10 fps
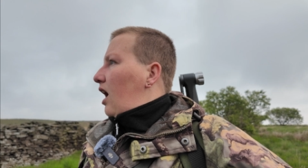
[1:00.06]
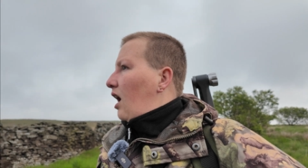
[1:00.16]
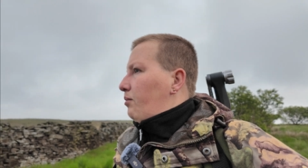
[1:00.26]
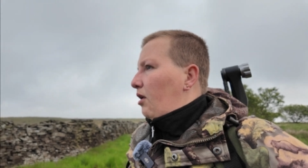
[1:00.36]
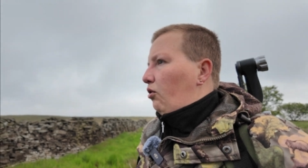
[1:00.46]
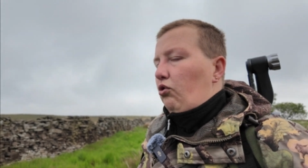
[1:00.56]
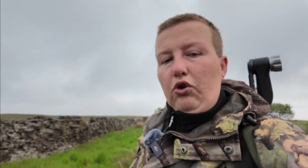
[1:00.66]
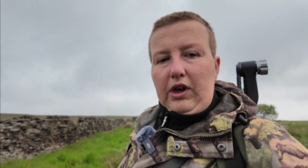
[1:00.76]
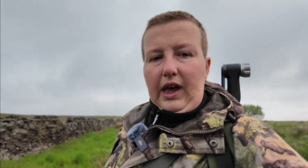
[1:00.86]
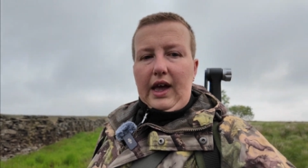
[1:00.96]
I've been
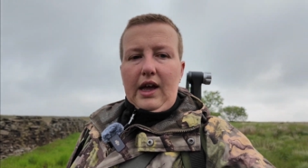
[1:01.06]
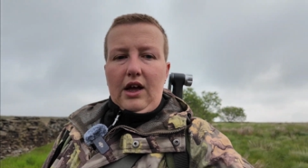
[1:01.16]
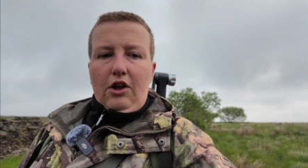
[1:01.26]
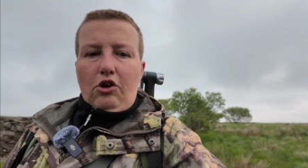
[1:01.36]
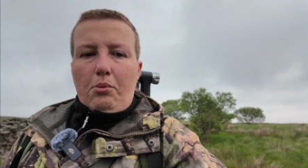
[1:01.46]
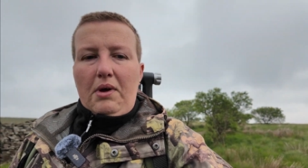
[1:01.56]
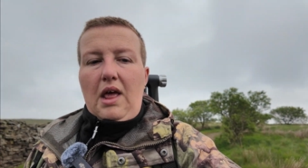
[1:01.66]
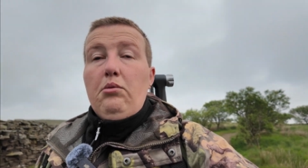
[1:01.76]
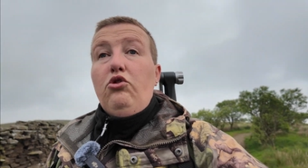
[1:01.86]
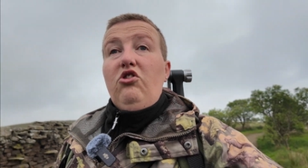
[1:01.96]
unlucky and not been
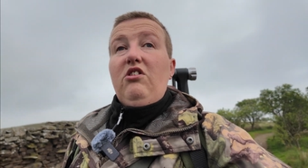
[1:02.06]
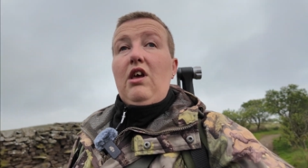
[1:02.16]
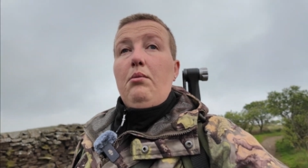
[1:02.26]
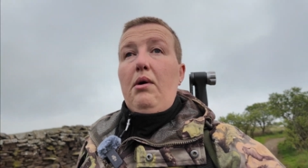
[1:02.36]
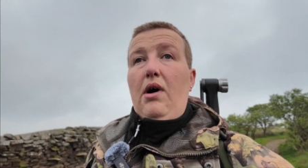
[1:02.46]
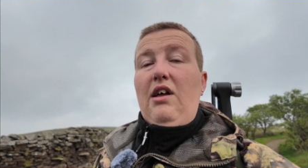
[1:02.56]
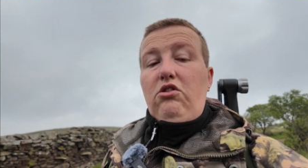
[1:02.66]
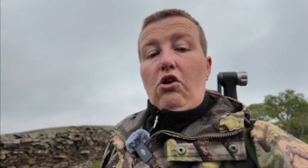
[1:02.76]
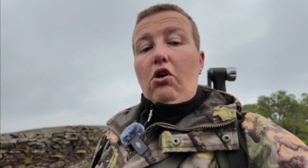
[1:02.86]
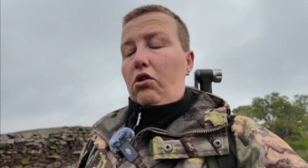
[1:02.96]
able to see them
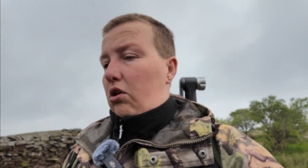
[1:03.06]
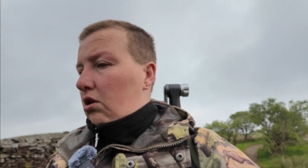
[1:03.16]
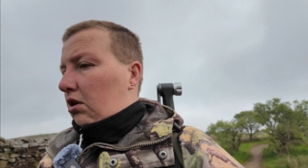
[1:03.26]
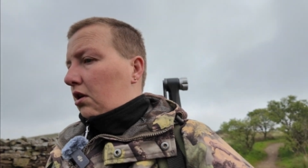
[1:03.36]
at all.